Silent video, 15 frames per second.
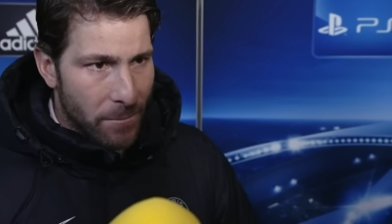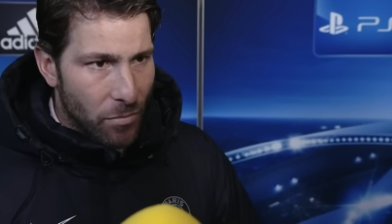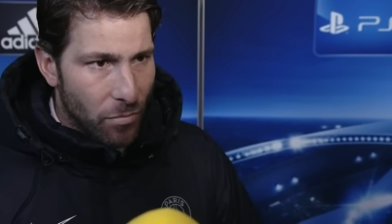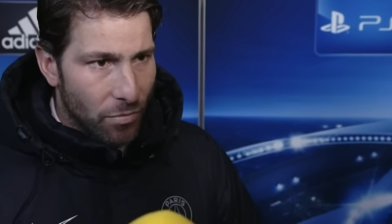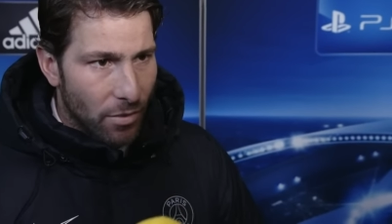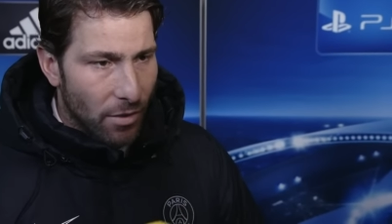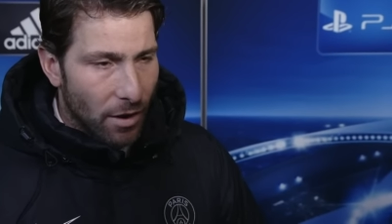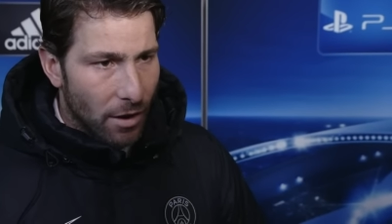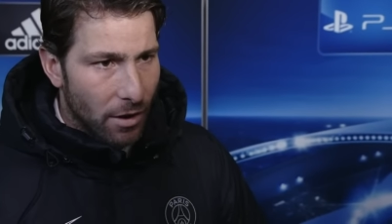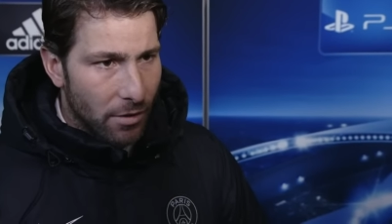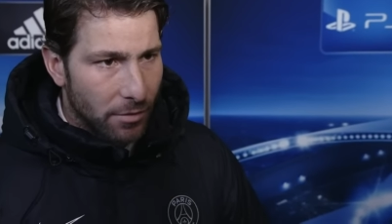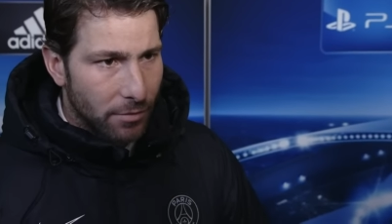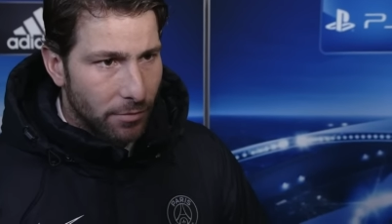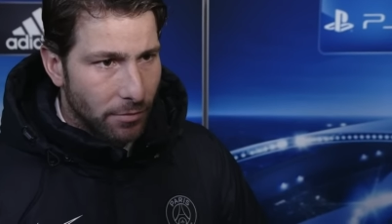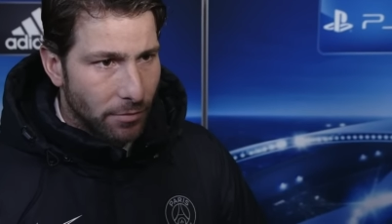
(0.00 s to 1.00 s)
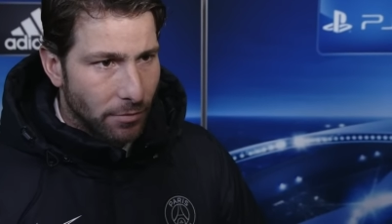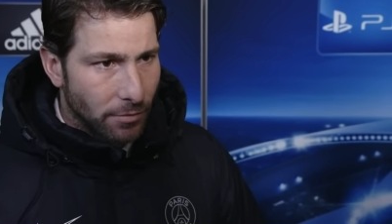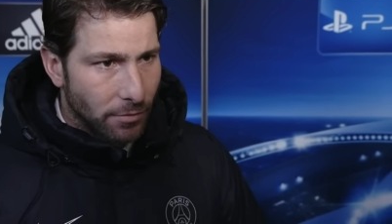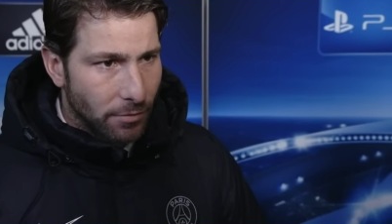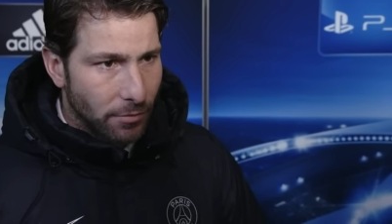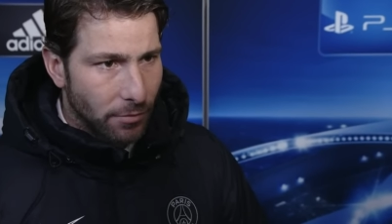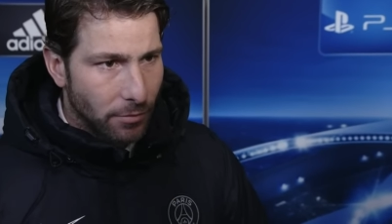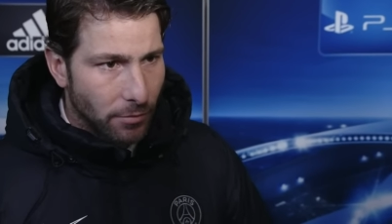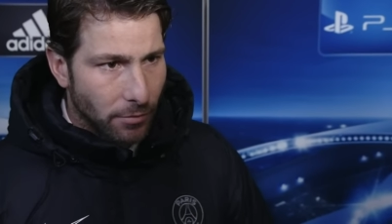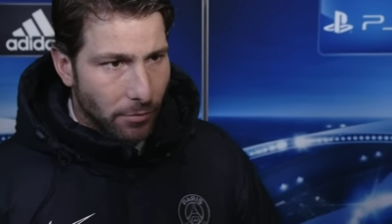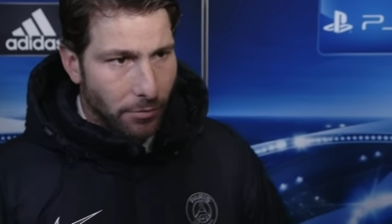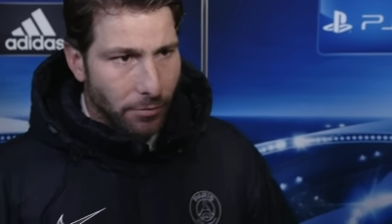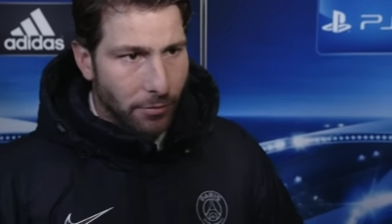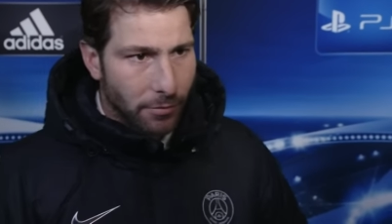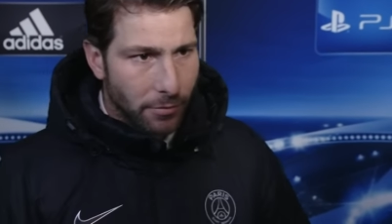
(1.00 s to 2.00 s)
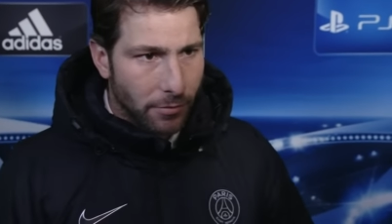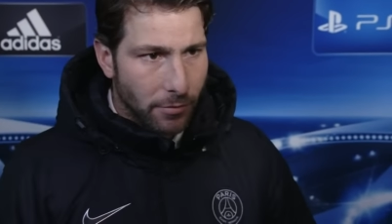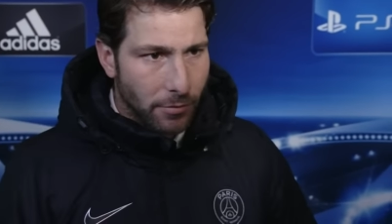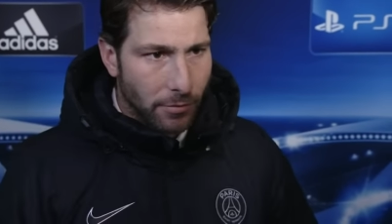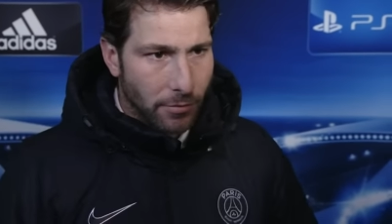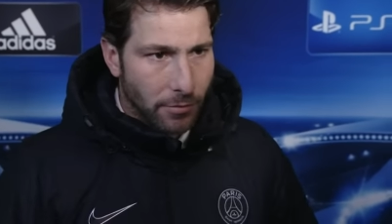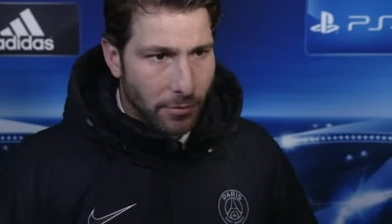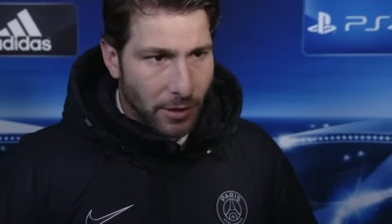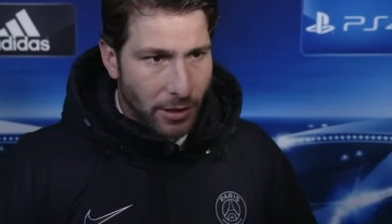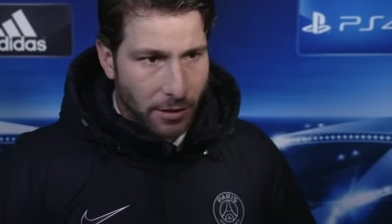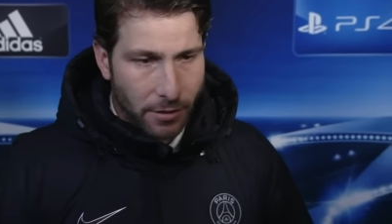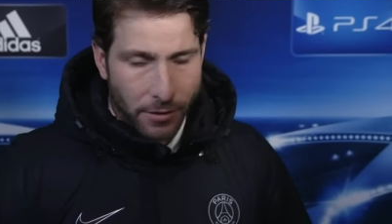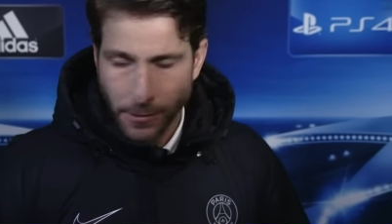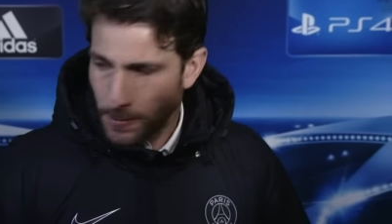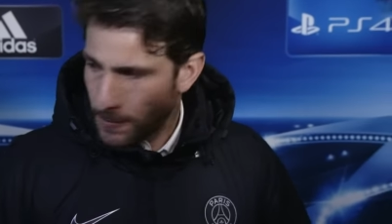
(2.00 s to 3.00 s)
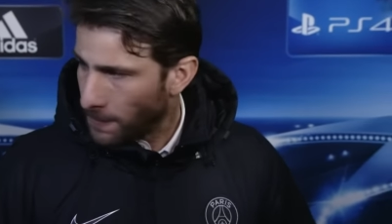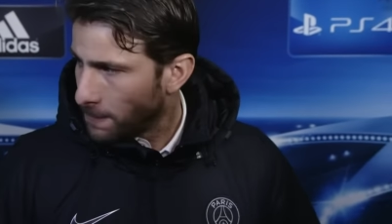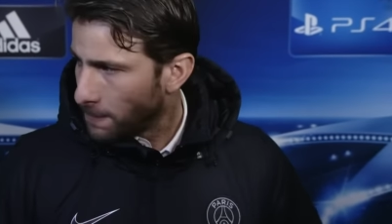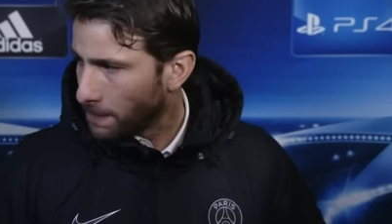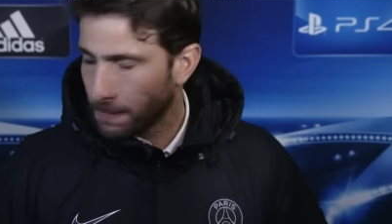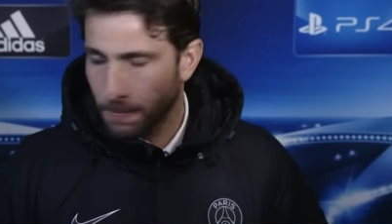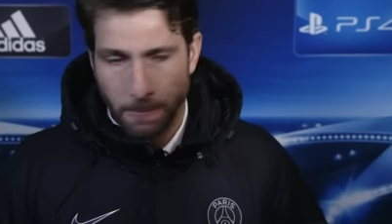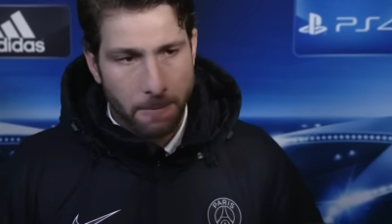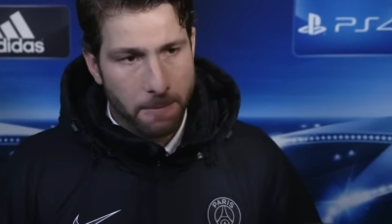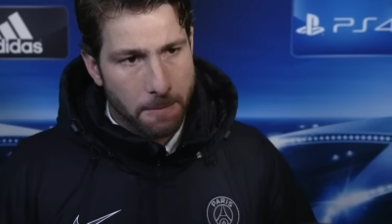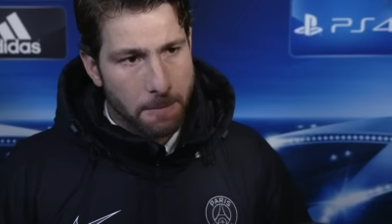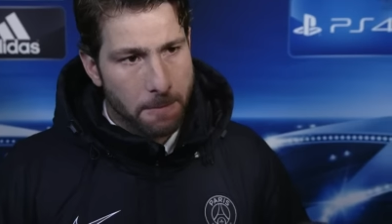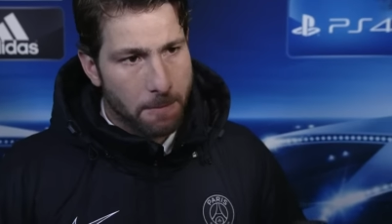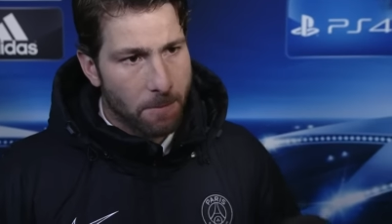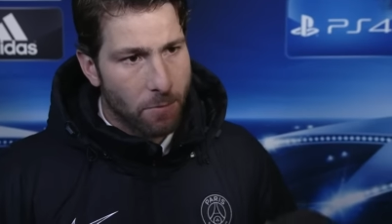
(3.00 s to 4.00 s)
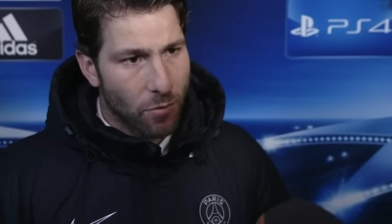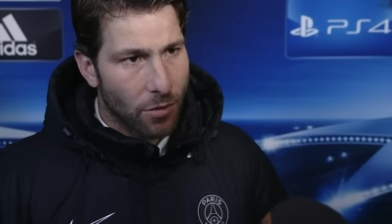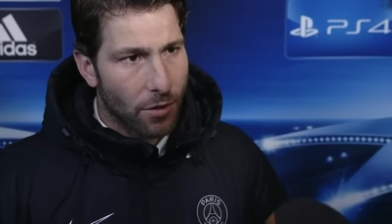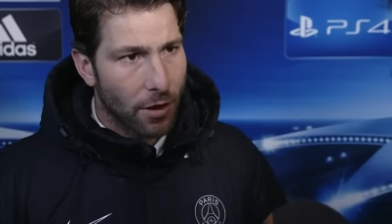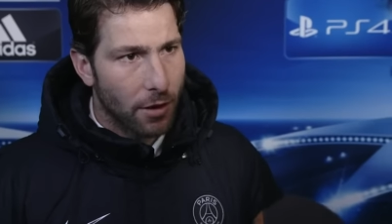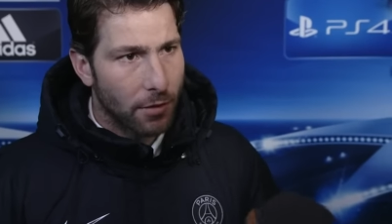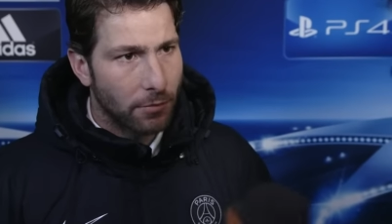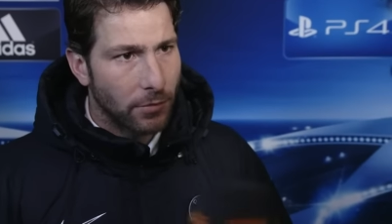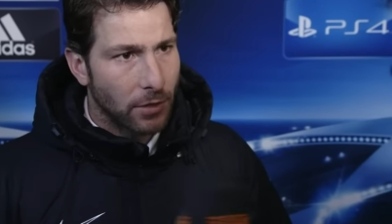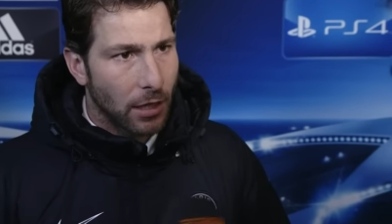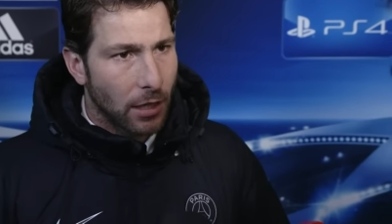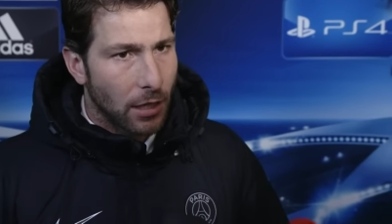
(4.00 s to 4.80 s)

the terrific the, the horrible the uh, terror accidents and, and so forth